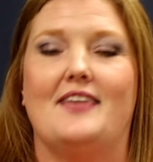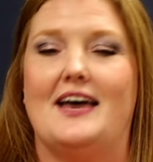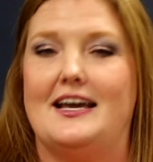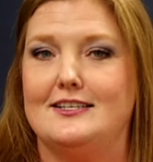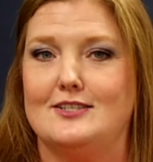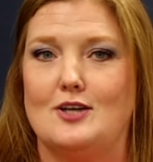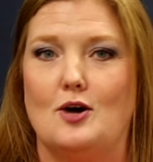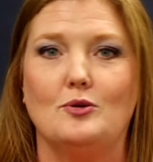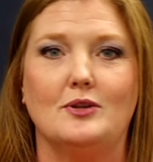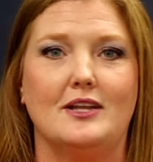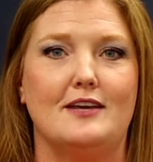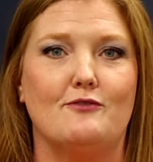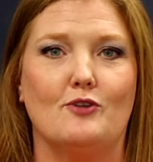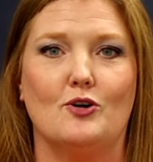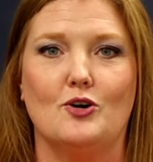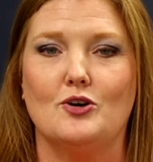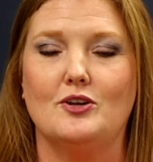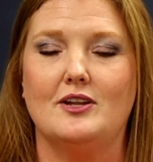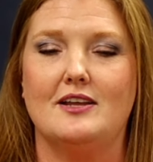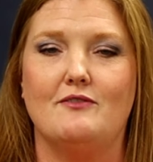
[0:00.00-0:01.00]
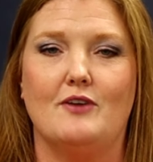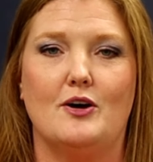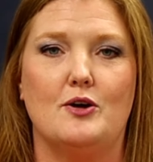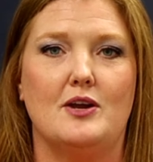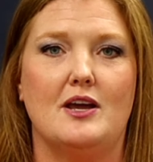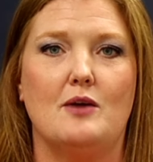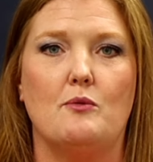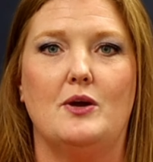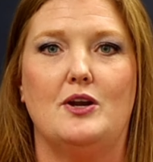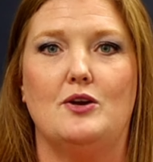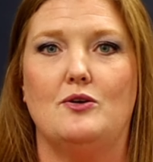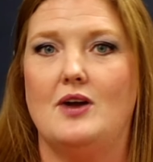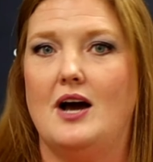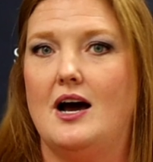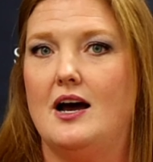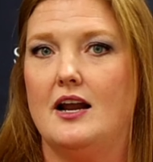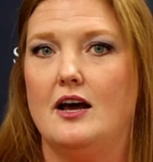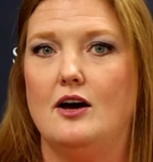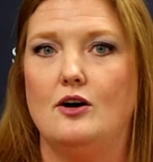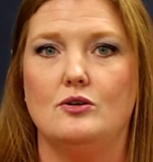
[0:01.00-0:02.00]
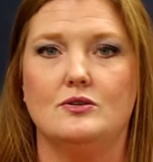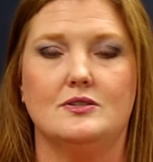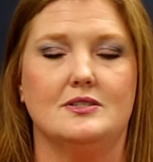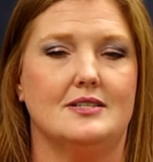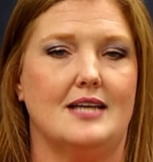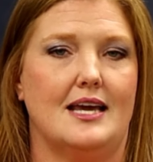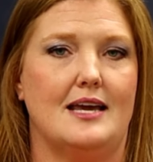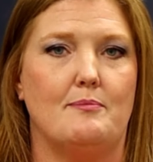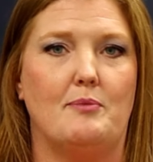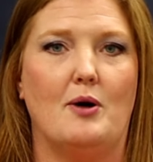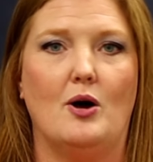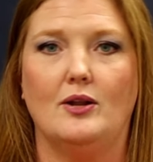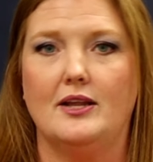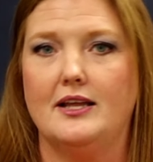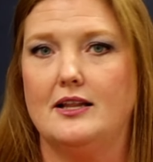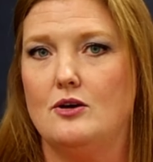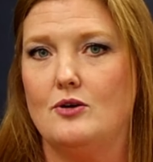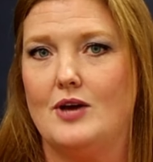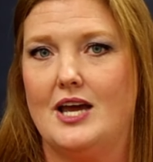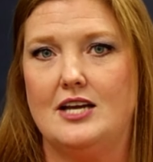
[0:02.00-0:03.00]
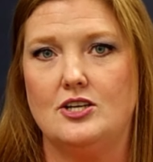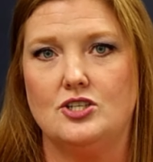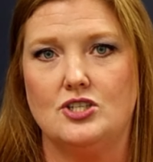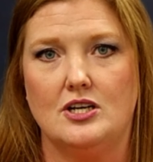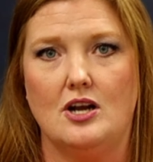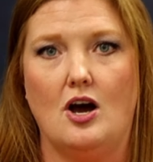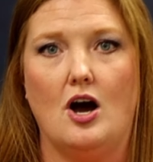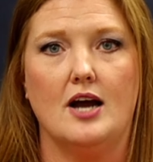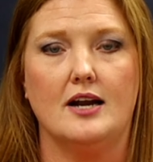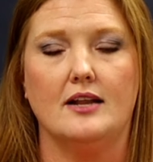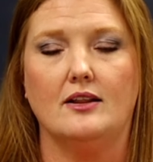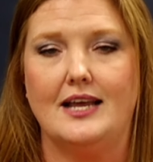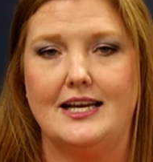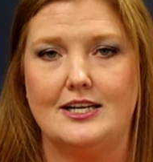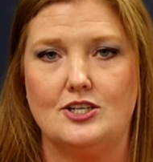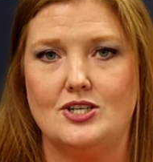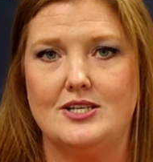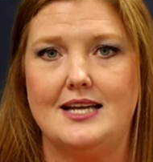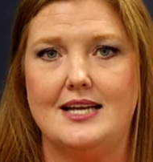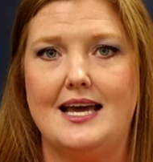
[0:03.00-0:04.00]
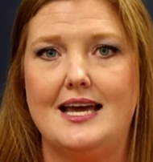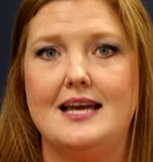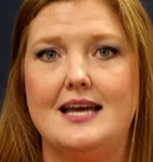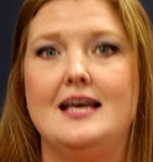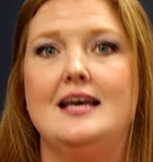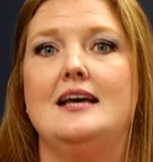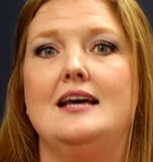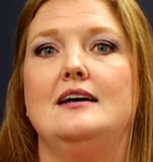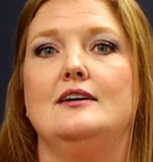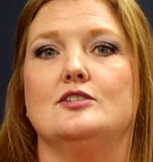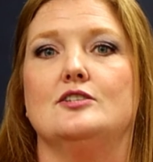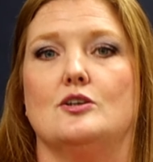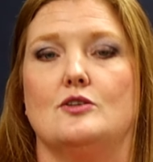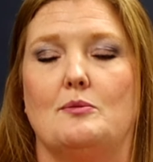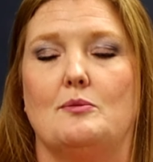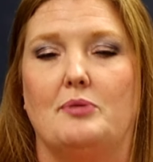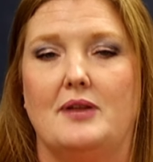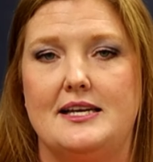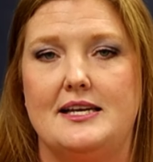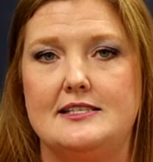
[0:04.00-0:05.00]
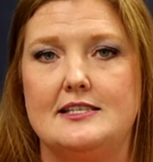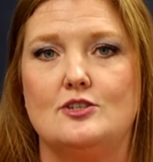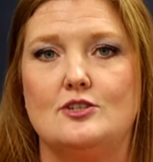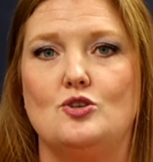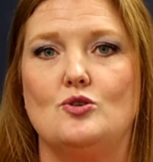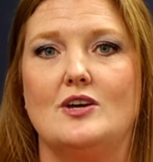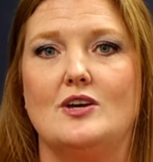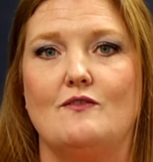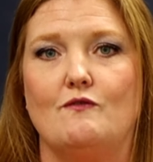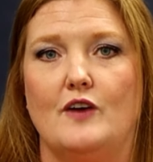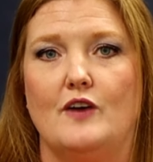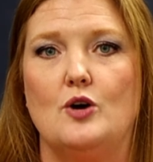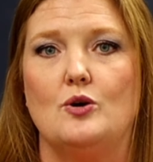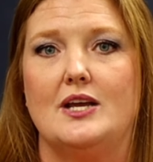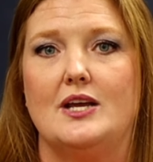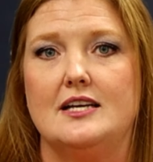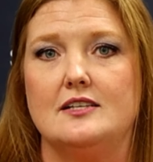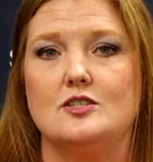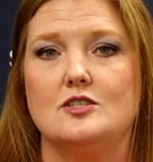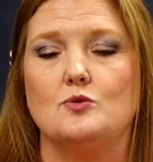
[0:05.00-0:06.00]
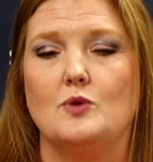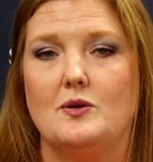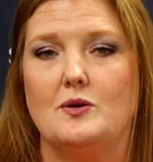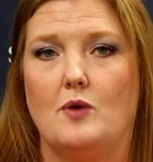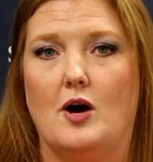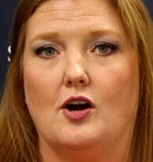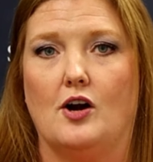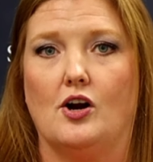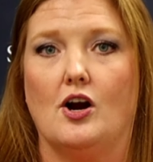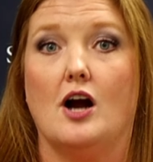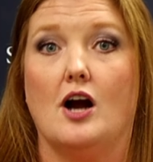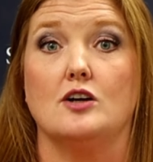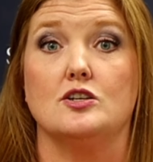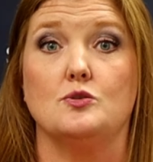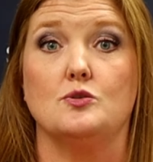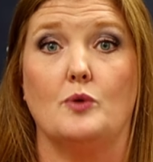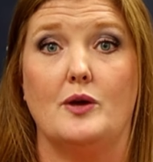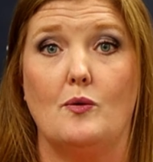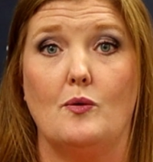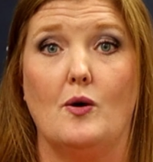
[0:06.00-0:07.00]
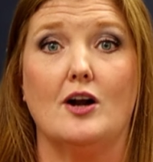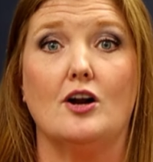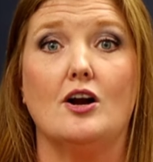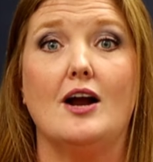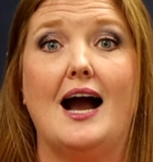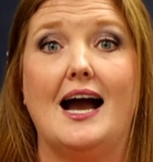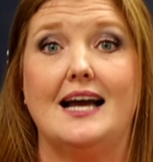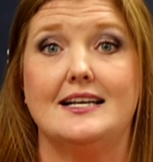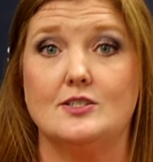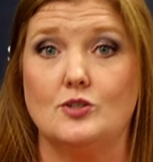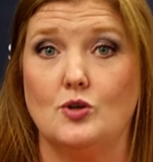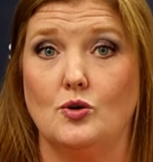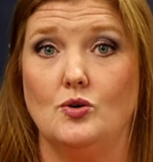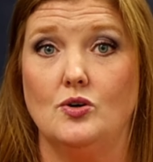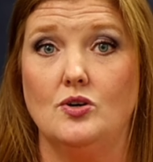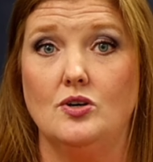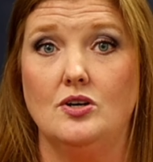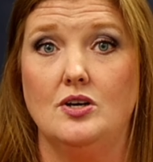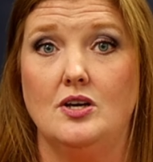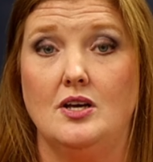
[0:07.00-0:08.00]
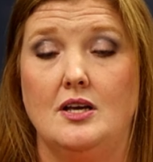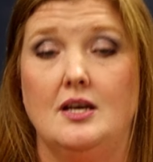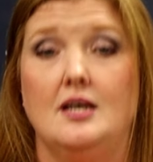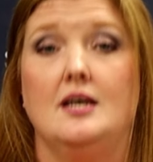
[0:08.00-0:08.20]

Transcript: That is only for early voting. We do not host a polling location on election day. So the places you can vote in Sweetwater are Sweetwater High School,